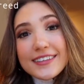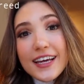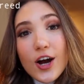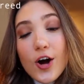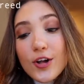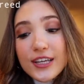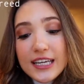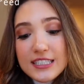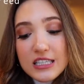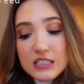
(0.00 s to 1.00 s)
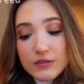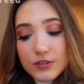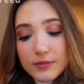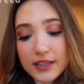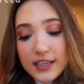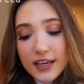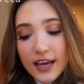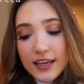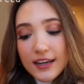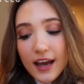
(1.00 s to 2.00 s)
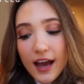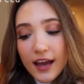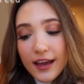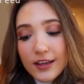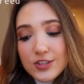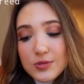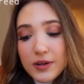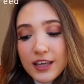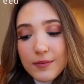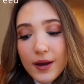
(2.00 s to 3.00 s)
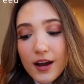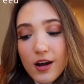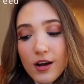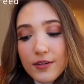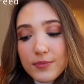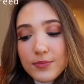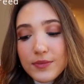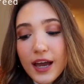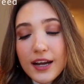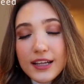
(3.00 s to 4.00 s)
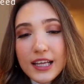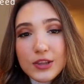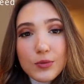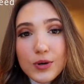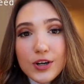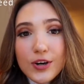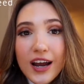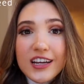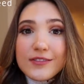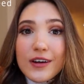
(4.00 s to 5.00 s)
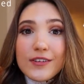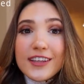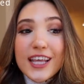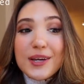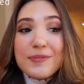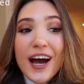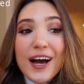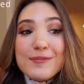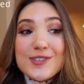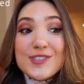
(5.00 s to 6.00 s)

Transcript: like a holiday season for me, and I just want to get back on kind of like the work grind of everything. But I'm